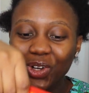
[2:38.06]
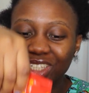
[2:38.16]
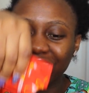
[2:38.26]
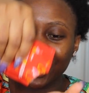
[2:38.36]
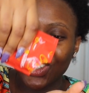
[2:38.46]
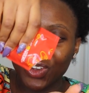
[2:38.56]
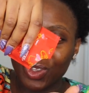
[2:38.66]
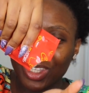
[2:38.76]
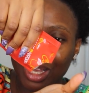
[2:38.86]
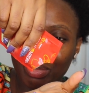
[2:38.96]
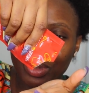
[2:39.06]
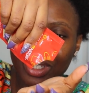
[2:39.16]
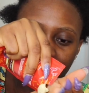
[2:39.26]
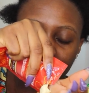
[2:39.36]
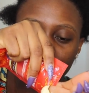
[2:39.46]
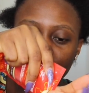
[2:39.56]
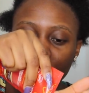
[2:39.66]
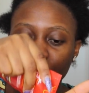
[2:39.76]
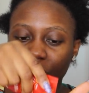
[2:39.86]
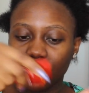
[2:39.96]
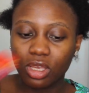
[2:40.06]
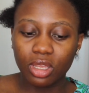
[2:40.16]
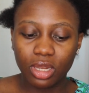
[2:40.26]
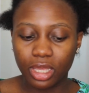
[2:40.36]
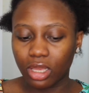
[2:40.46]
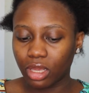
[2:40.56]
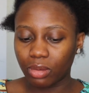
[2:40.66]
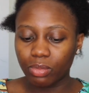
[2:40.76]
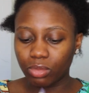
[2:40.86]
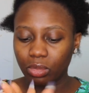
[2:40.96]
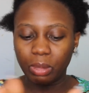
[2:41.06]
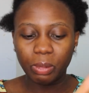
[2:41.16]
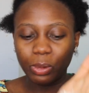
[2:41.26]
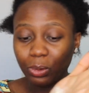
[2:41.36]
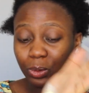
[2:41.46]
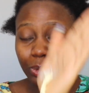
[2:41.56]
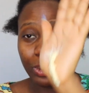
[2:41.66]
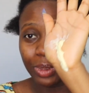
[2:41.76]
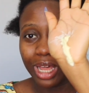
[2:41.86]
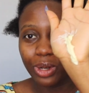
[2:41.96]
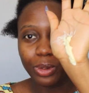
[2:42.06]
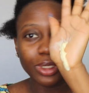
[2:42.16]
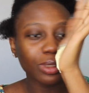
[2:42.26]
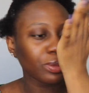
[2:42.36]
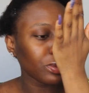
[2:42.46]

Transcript: Who says no to samples? This is supposed to be like um, oh, that looks